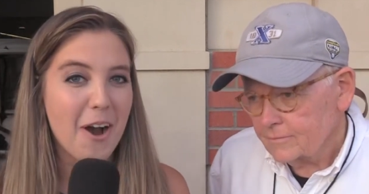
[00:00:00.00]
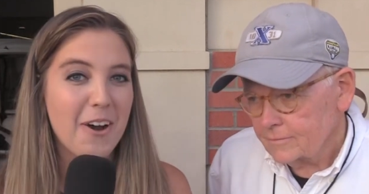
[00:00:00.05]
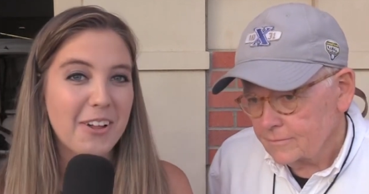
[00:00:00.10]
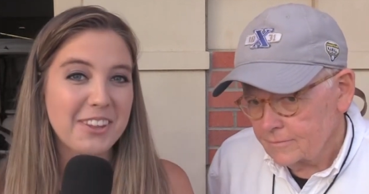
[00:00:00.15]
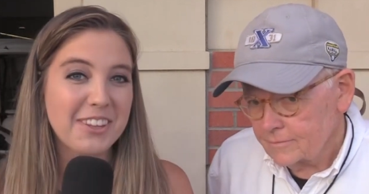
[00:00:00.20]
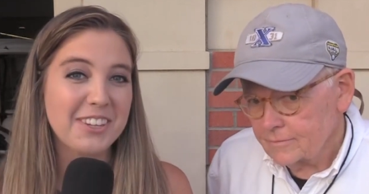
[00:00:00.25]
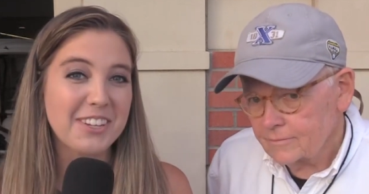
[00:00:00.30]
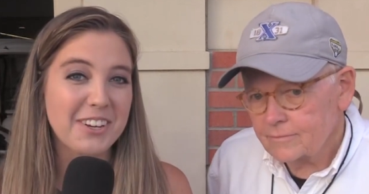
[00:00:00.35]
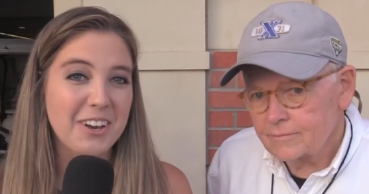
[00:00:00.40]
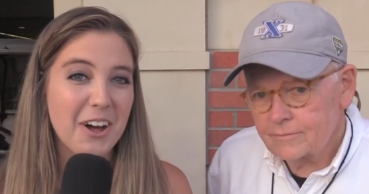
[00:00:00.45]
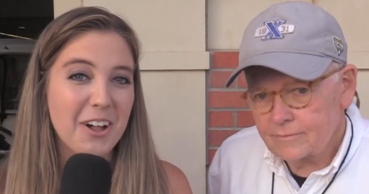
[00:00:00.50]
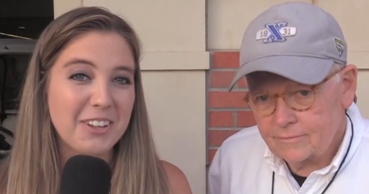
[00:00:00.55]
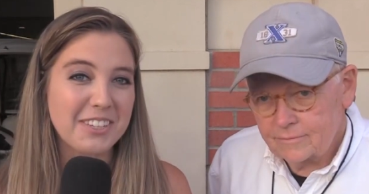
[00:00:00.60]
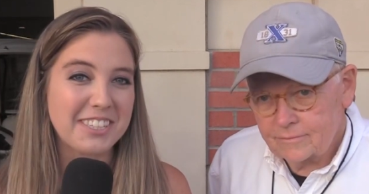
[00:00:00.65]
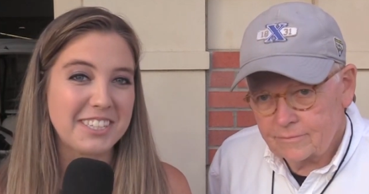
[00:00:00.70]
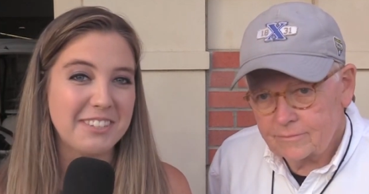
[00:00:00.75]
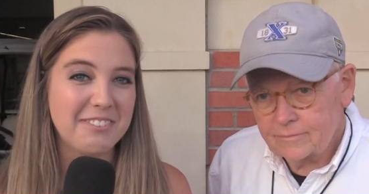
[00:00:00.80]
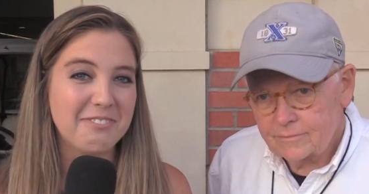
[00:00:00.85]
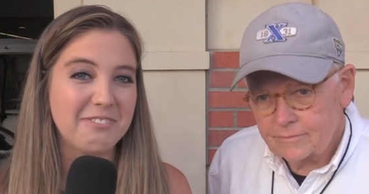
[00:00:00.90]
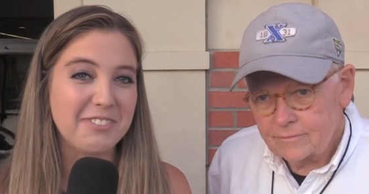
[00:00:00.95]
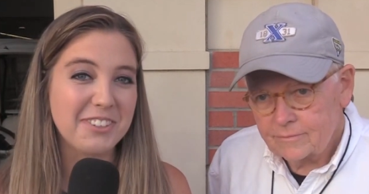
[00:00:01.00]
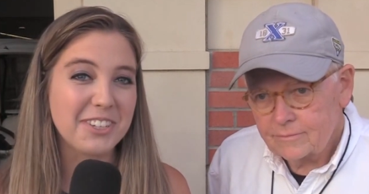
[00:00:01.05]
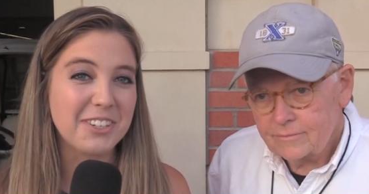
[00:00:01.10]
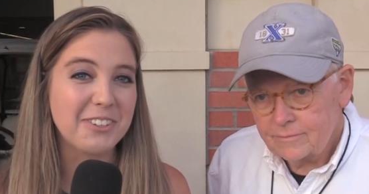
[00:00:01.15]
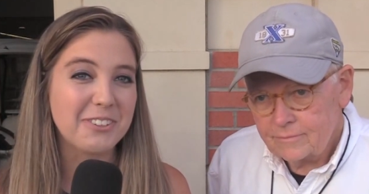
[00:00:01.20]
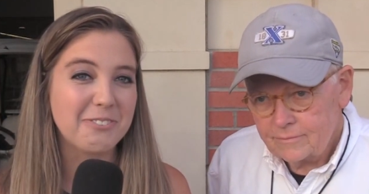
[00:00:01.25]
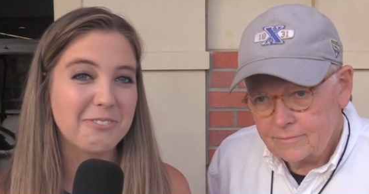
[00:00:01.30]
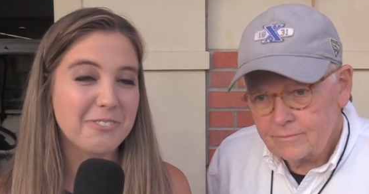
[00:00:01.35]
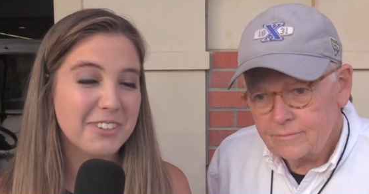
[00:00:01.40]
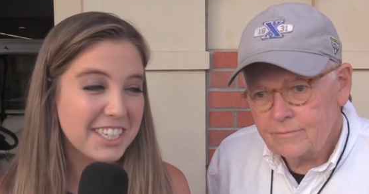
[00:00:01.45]
Speaker 1: on the Coliseum
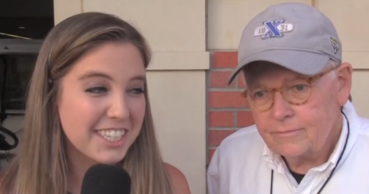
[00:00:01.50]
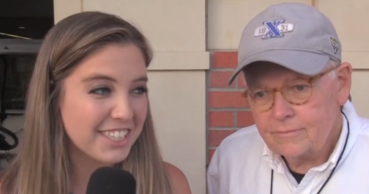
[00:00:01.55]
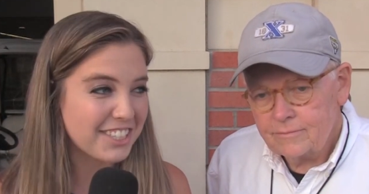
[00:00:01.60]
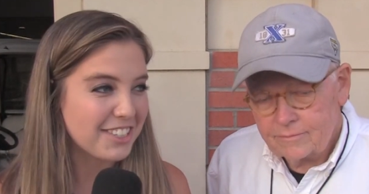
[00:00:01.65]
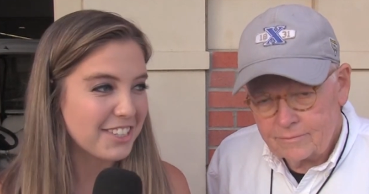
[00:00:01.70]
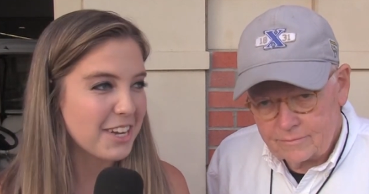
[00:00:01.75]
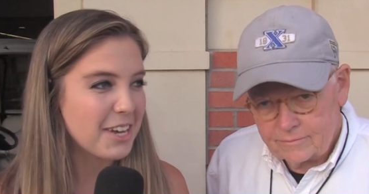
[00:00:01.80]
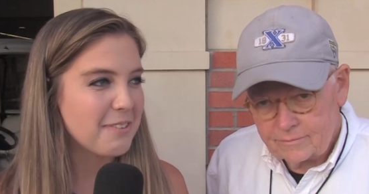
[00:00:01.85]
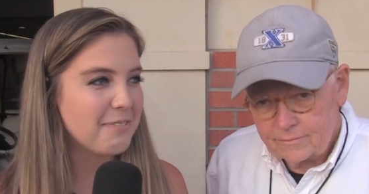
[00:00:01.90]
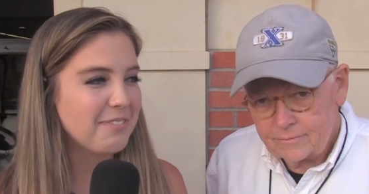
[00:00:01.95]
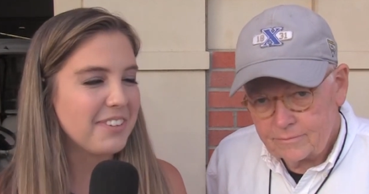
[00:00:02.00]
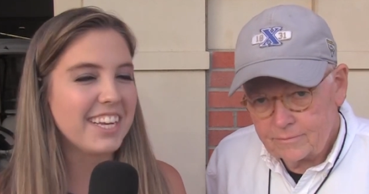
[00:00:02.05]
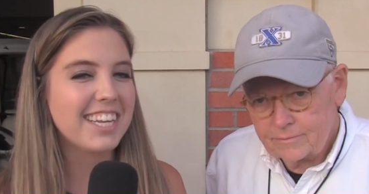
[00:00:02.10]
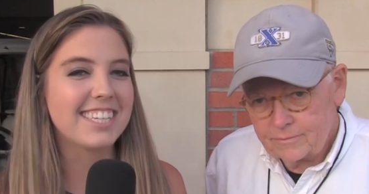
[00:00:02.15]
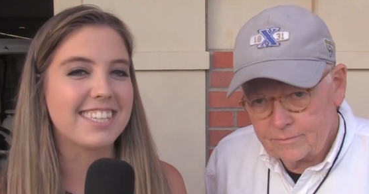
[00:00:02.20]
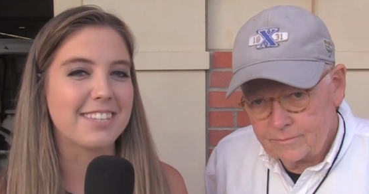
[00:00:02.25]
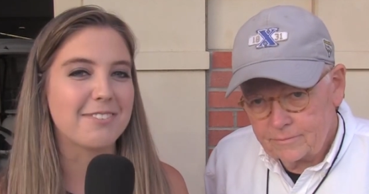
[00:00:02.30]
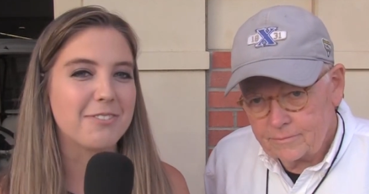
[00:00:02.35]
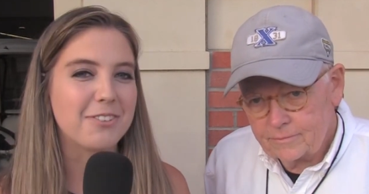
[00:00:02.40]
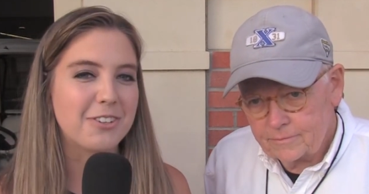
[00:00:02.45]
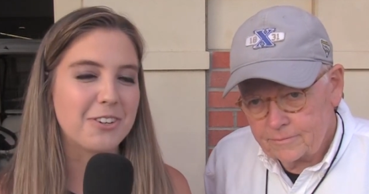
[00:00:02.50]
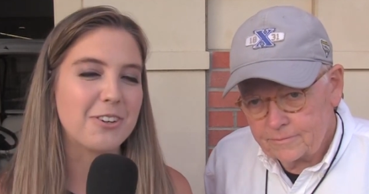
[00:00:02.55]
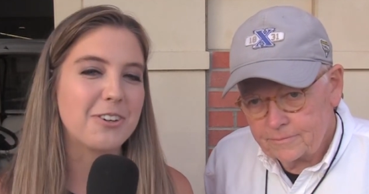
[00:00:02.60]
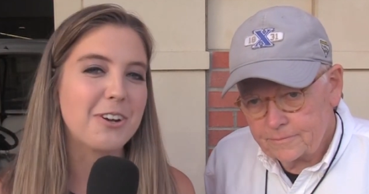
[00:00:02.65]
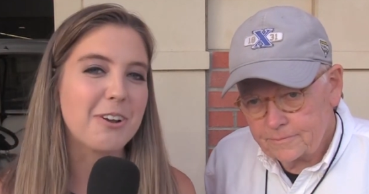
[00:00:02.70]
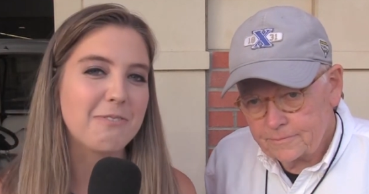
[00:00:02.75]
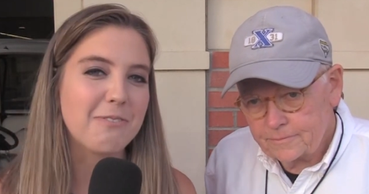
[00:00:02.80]
field, which means the return